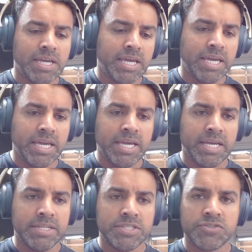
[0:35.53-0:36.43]

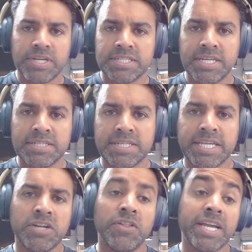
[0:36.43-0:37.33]
and stress
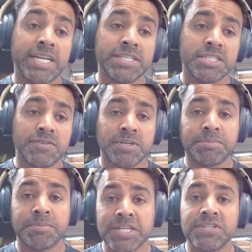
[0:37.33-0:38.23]
testing and all that kind of stuff. So
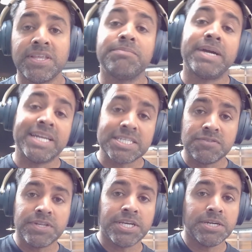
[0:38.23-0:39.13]
I'm probably going to do that in my next
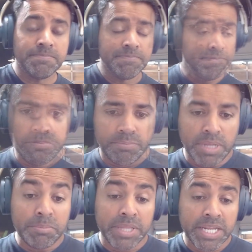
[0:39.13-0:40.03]
video.
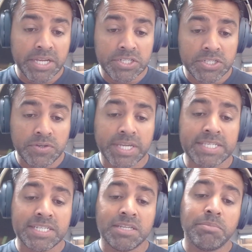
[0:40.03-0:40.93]
I'm planning on doing a
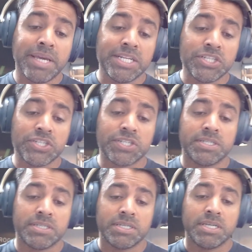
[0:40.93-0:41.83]
Cinebench
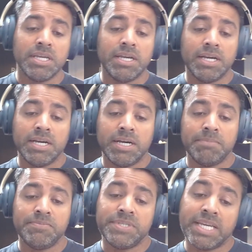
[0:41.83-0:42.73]

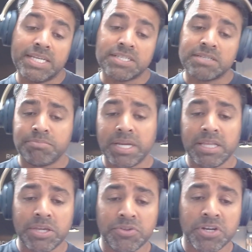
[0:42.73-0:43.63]
test, probably
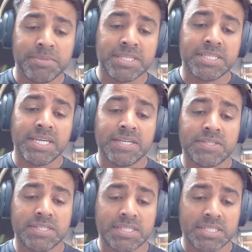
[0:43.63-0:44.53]
like a 30-minute
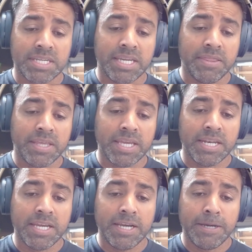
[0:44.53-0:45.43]
test. And then